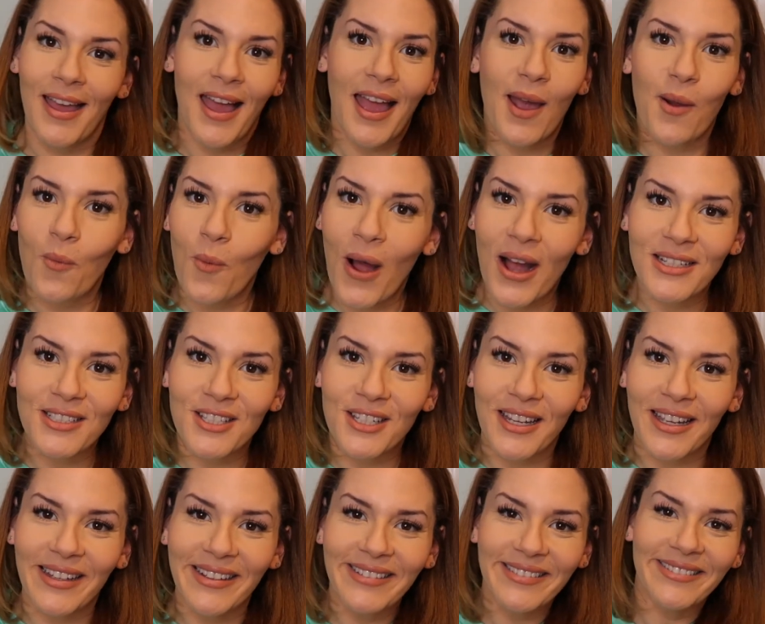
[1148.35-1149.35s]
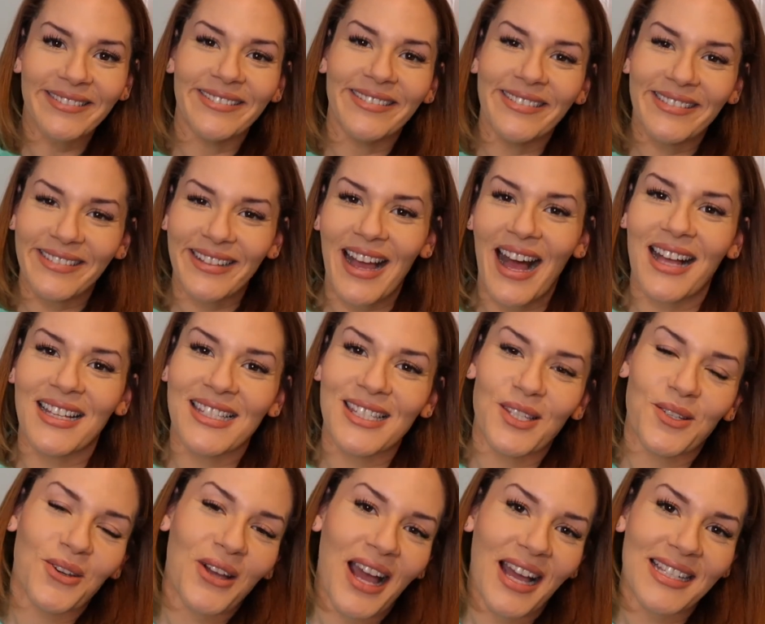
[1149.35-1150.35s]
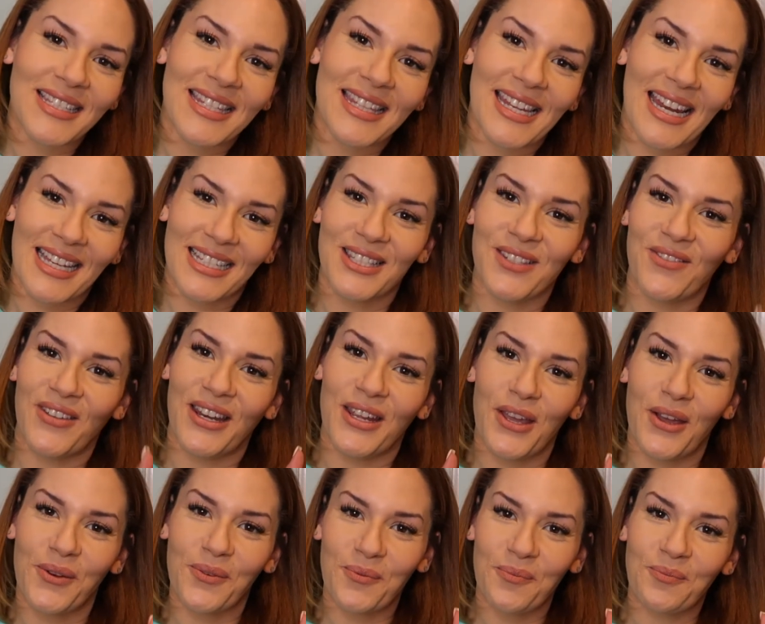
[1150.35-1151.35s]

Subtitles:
and watch it. I'll see you guys in the next video.